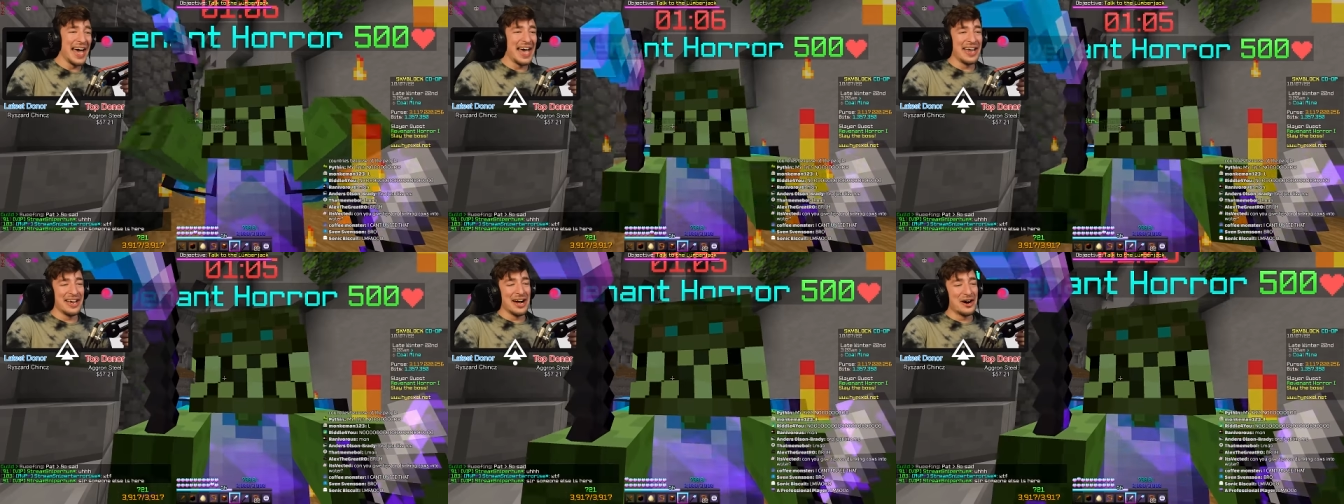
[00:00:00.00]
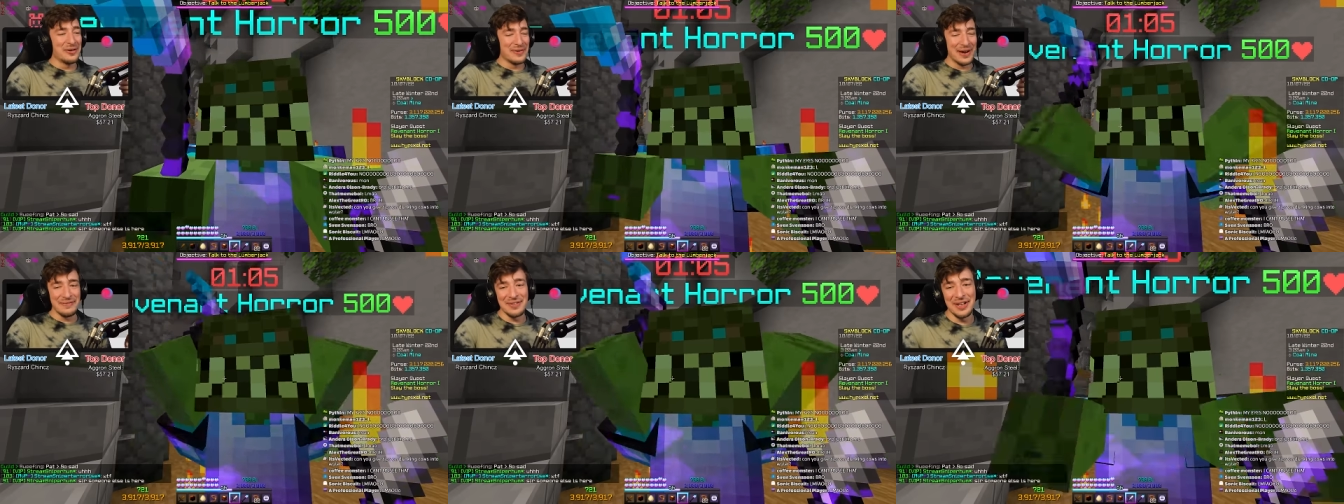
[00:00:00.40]
hey, yo,
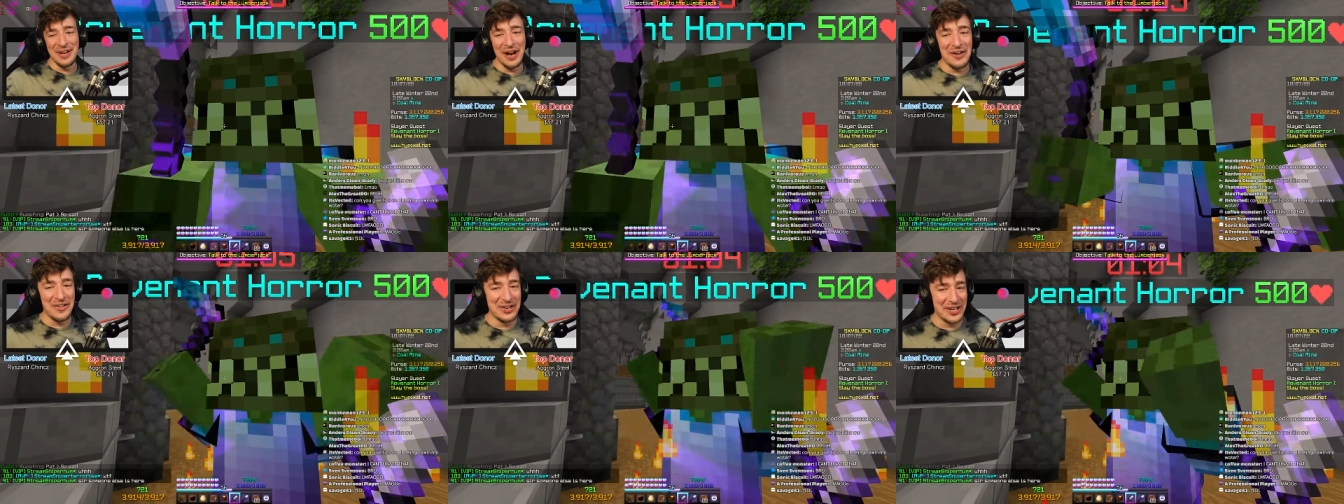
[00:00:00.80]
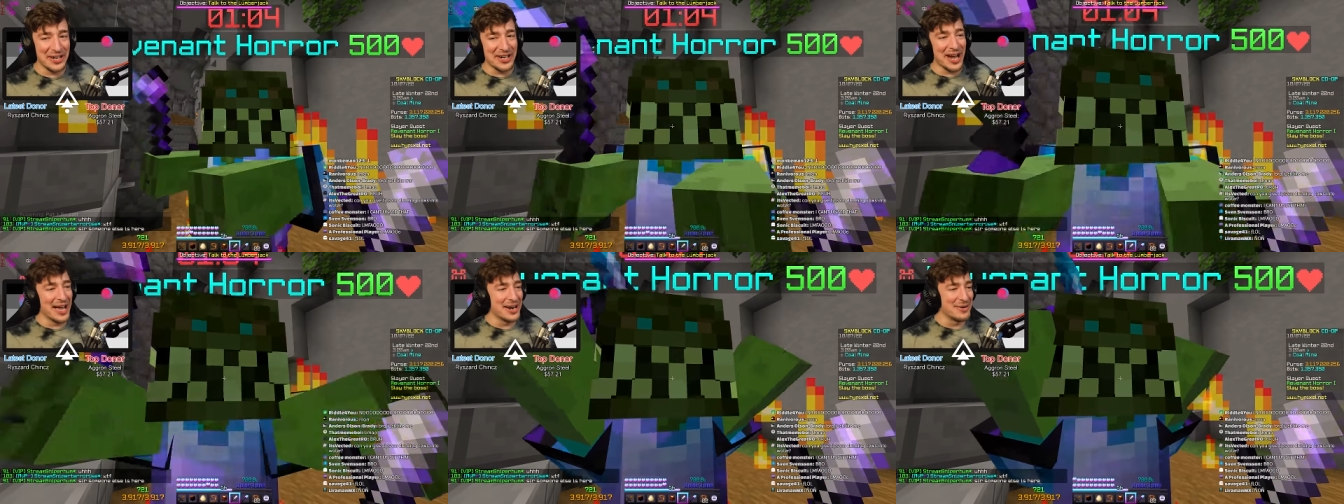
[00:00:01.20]
Revlonari, you're
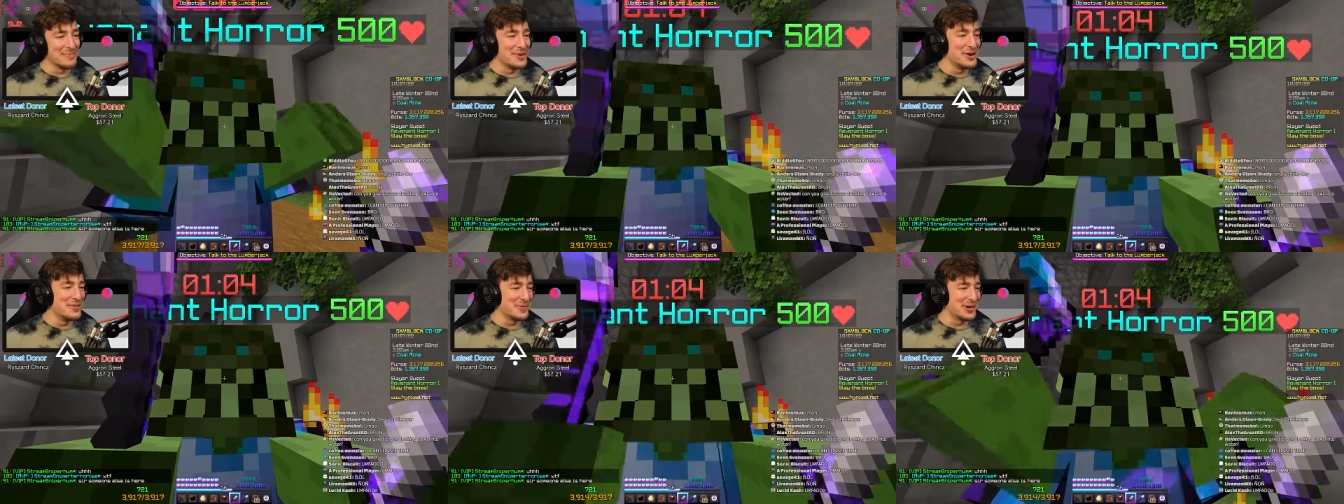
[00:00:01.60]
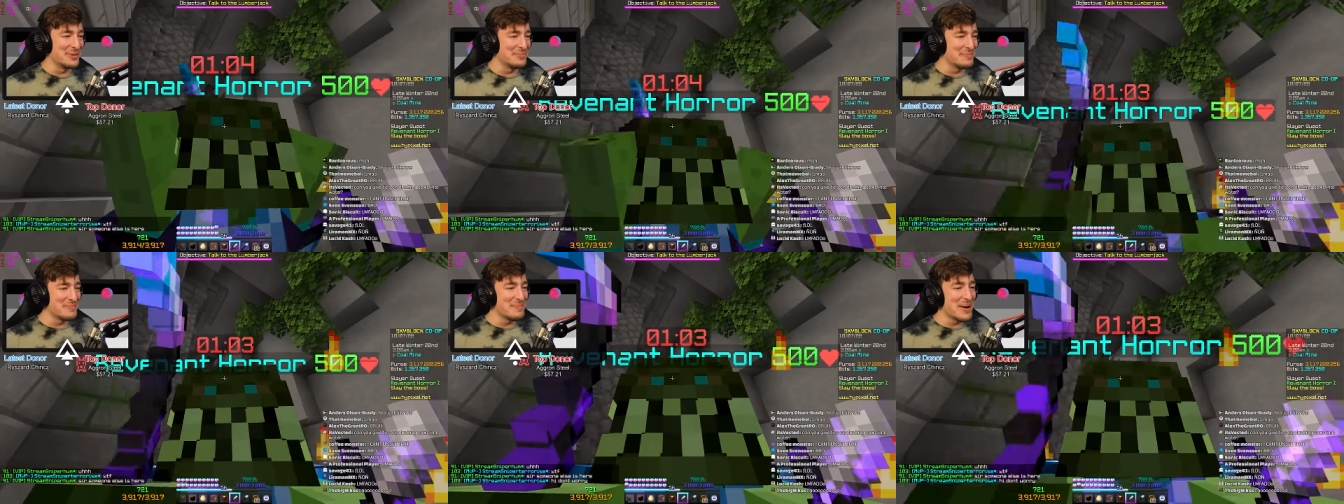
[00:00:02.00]
kind of moving
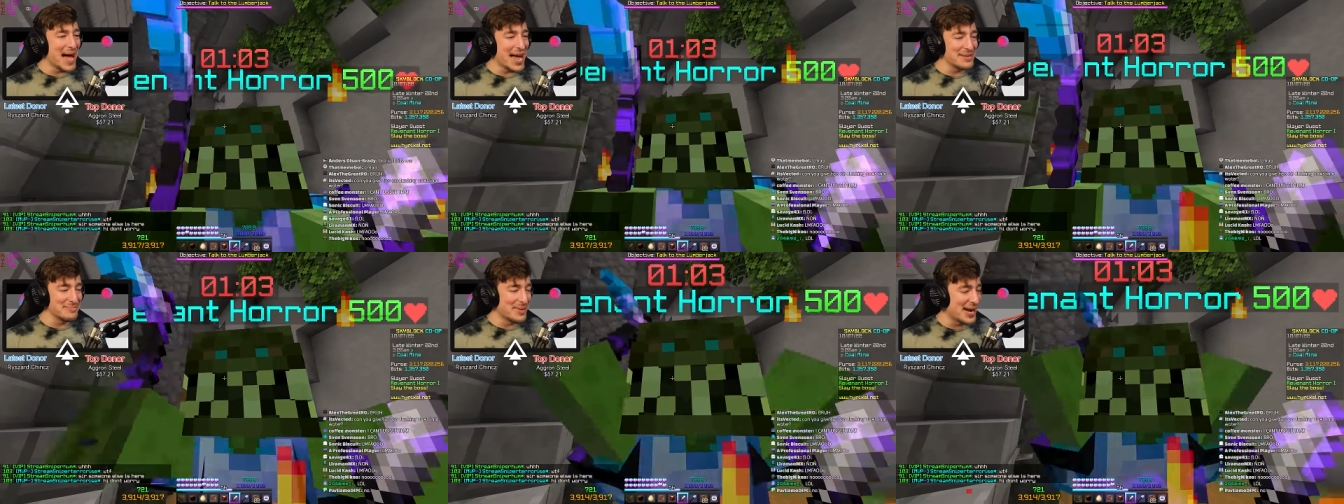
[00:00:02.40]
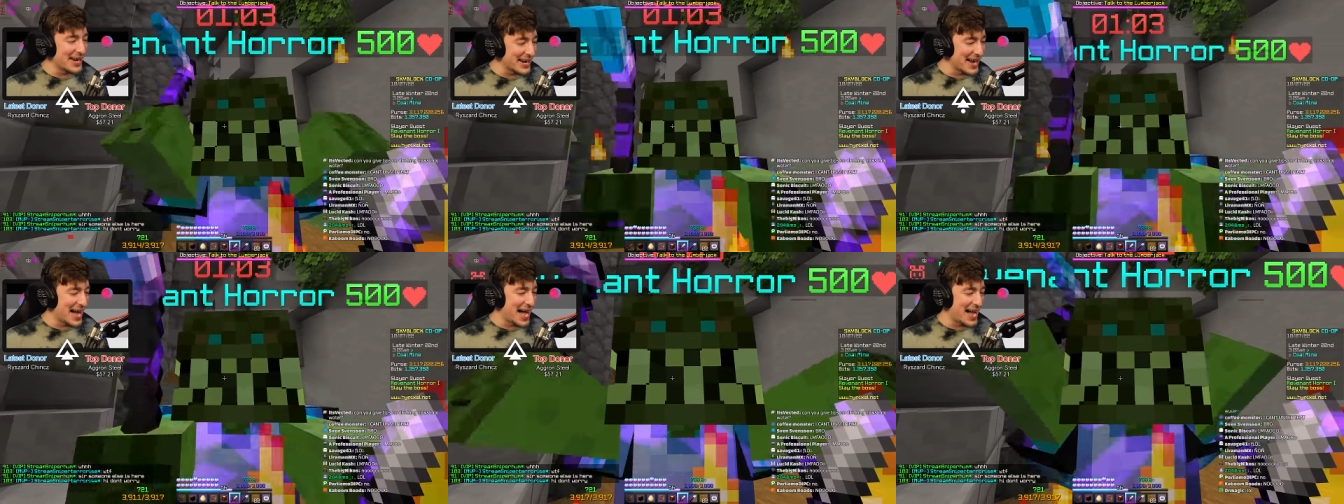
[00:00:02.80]
mad, my
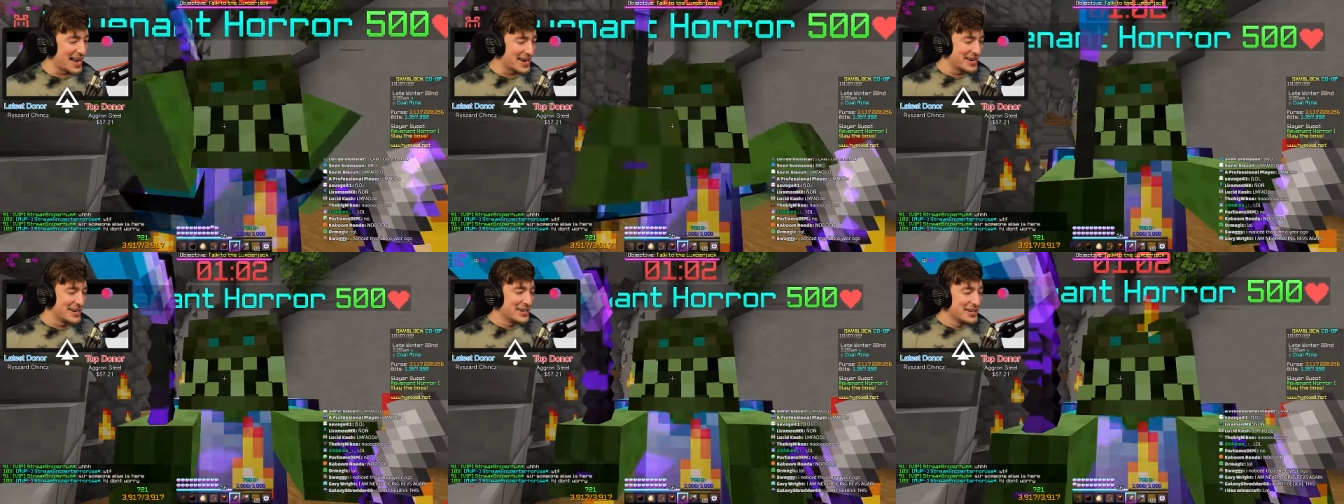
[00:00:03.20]
guy.